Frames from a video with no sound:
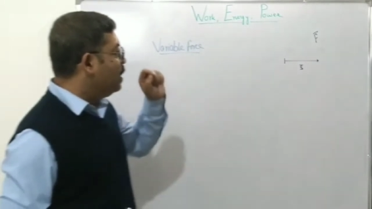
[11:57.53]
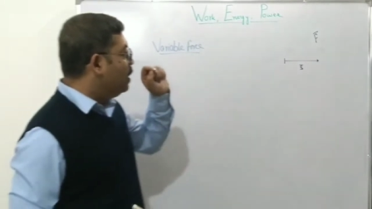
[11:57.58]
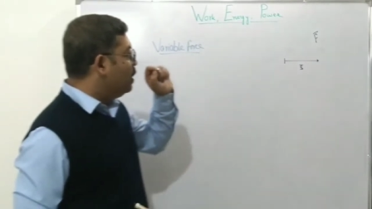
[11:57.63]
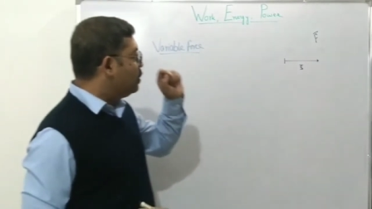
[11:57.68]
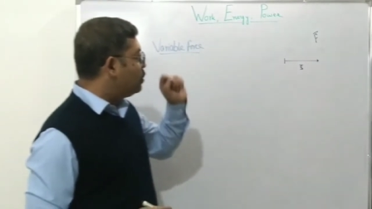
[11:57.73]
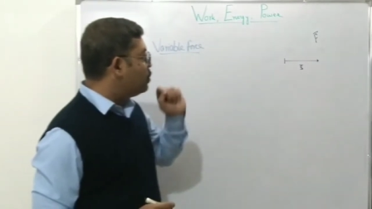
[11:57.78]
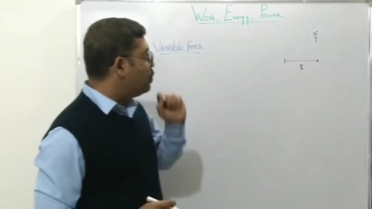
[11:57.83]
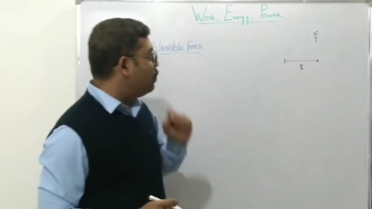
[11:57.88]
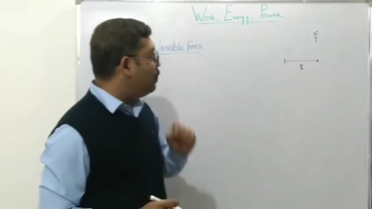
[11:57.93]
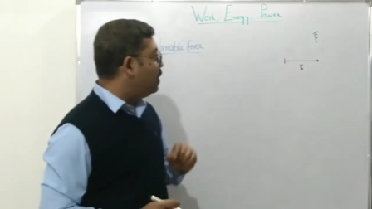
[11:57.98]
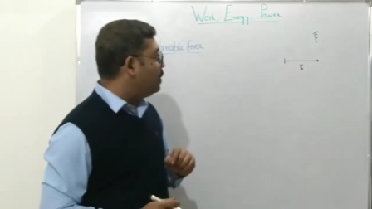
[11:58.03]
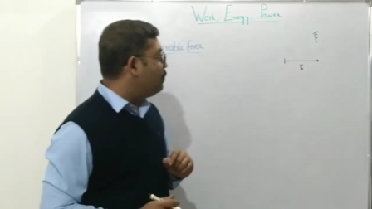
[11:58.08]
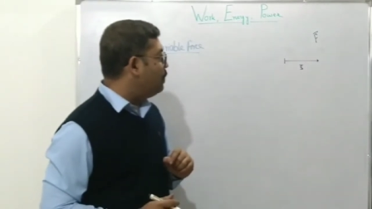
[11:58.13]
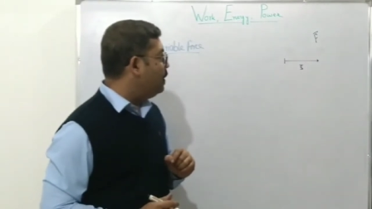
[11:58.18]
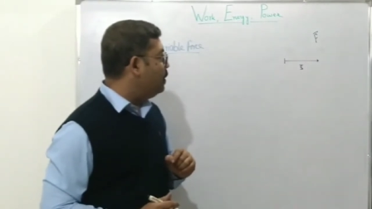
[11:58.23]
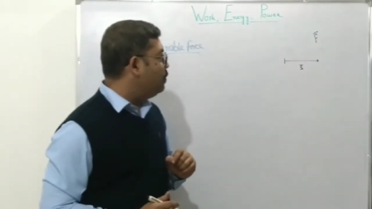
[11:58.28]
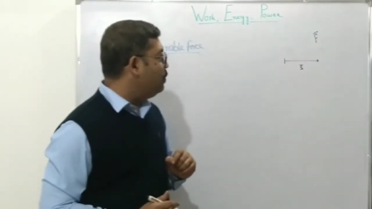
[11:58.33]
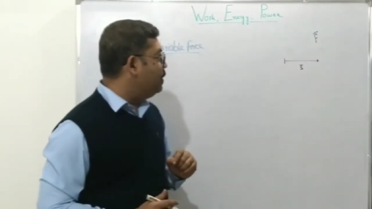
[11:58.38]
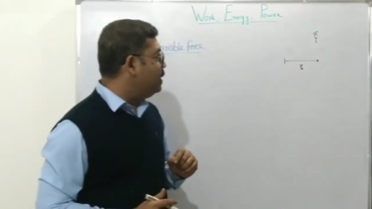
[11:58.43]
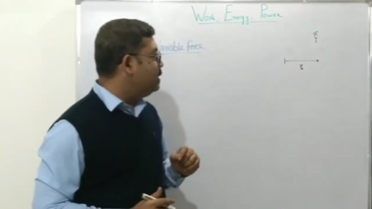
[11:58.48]
So what we
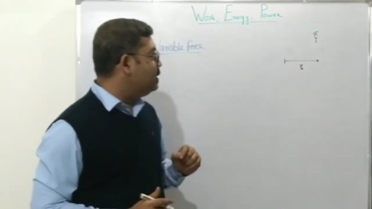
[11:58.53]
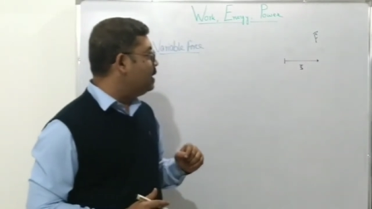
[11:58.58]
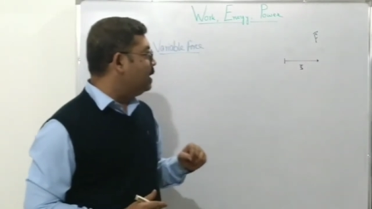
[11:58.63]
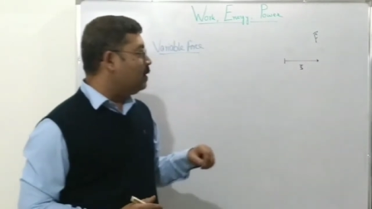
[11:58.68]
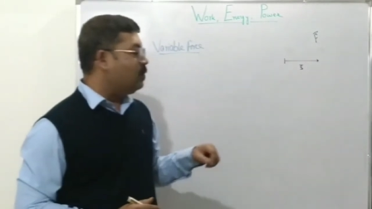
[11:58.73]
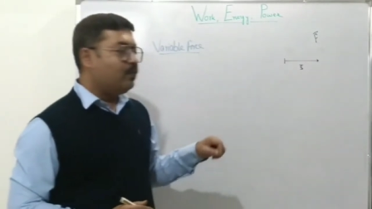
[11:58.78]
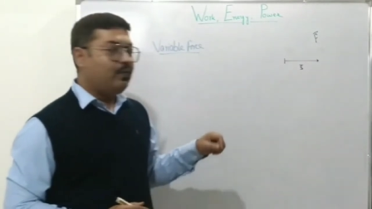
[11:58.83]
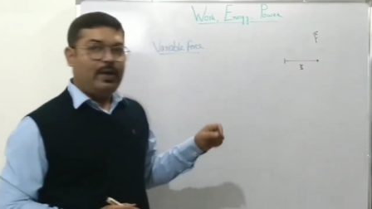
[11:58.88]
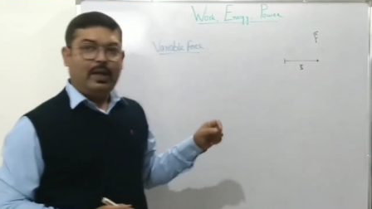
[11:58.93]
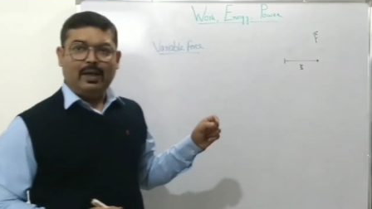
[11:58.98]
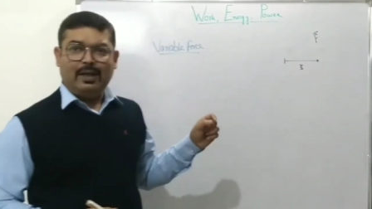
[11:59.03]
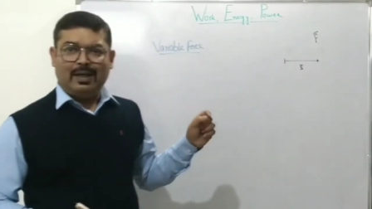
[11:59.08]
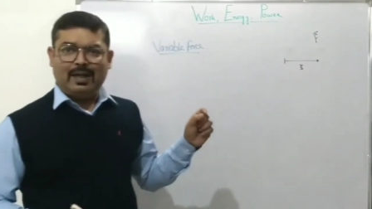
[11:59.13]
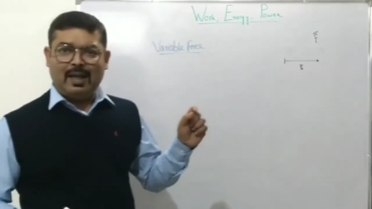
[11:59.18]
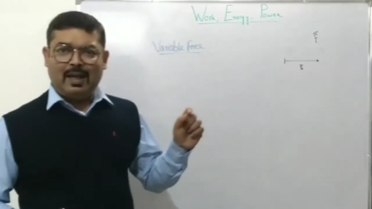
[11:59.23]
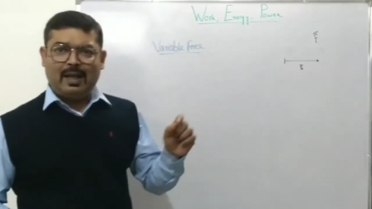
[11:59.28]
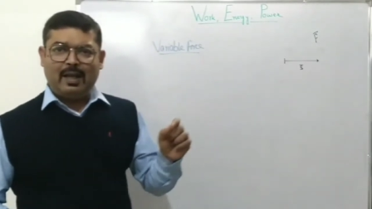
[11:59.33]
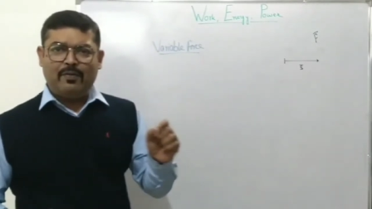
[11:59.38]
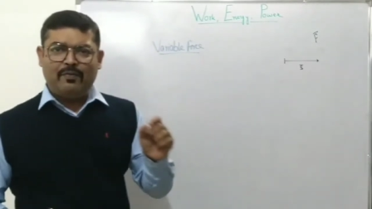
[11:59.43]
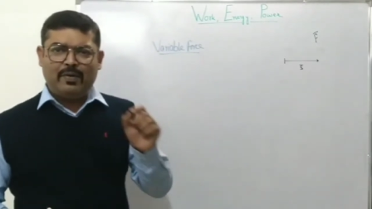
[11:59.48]
do is that we
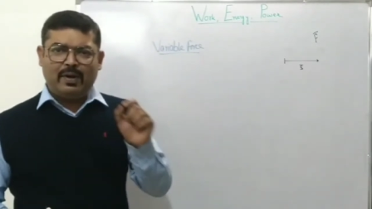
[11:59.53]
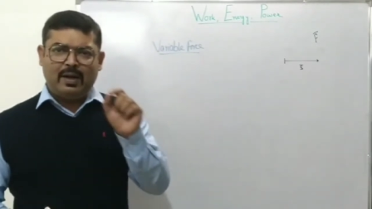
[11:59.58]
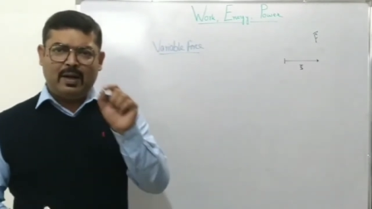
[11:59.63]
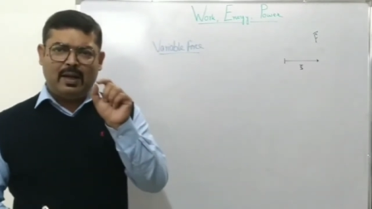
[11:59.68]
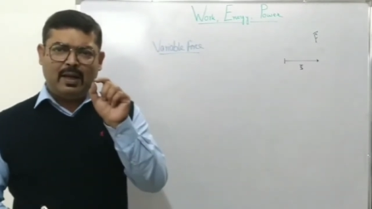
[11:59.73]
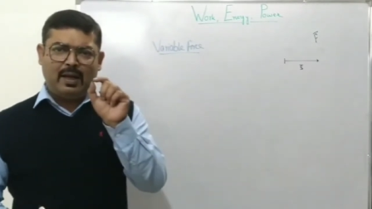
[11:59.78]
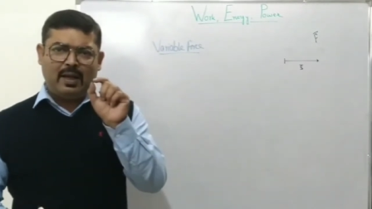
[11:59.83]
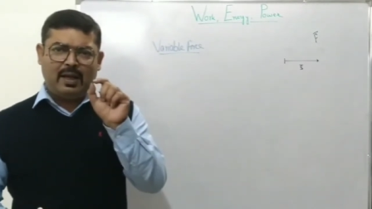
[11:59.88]
take a very